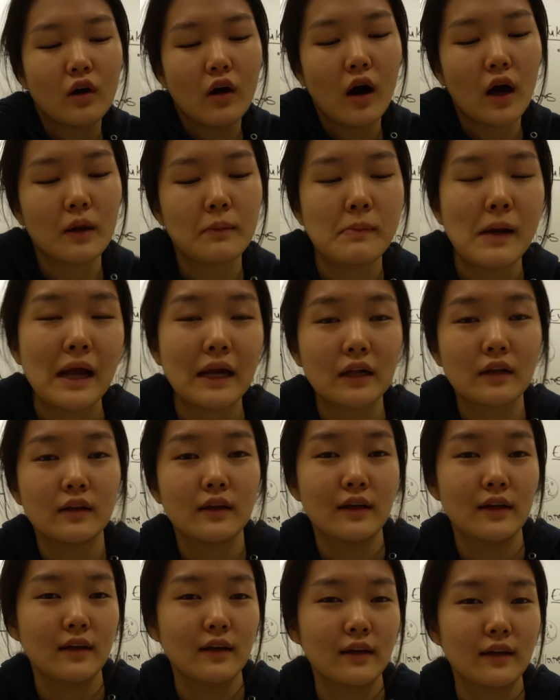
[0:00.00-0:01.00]

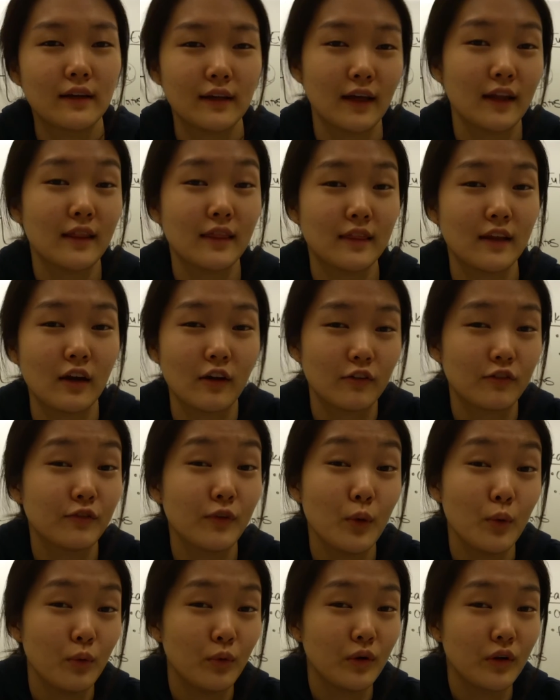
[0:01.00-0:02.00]
automatically get their
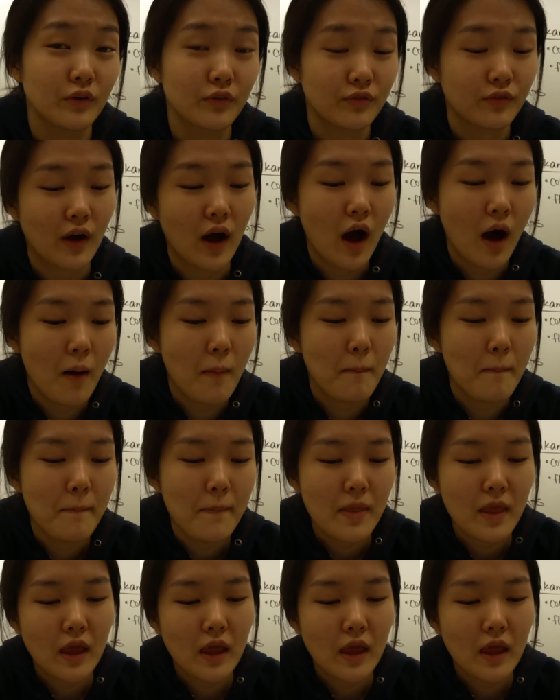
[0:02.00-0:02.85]
food from